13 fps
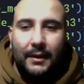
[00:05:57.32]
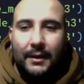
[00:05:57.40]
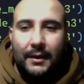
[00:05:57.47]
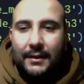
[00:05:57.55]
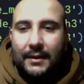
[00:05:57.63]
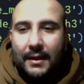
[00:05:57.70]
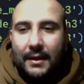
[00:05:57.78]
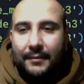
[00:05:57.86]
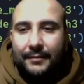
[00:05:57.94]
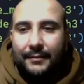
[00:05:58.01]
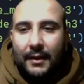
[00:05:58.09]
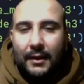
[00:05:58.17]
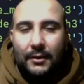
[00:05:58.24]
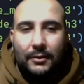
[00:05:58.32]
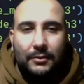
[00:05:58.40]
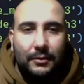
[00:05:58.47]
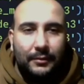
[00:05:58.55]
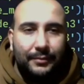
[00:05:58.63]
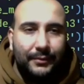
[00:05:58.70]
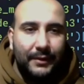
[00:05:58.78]
It have a lot
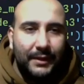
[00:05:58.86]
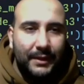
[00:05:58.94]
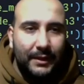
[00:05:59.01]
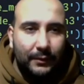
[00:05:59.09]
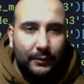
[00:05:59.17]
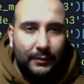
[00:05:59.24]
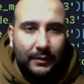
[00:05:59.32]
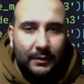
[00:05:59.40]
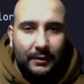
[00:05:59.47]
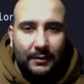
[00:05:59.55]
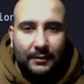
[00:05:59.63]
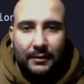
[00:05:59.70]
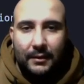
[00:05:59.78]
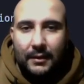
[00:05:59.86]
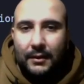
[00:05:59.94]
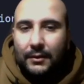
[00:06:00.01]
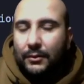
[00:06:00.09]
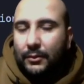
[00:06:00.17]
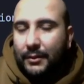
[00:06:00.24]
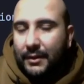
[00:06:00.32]
of ready utils
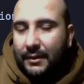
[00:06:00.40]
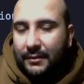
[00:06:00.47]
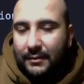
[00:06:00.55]
to read the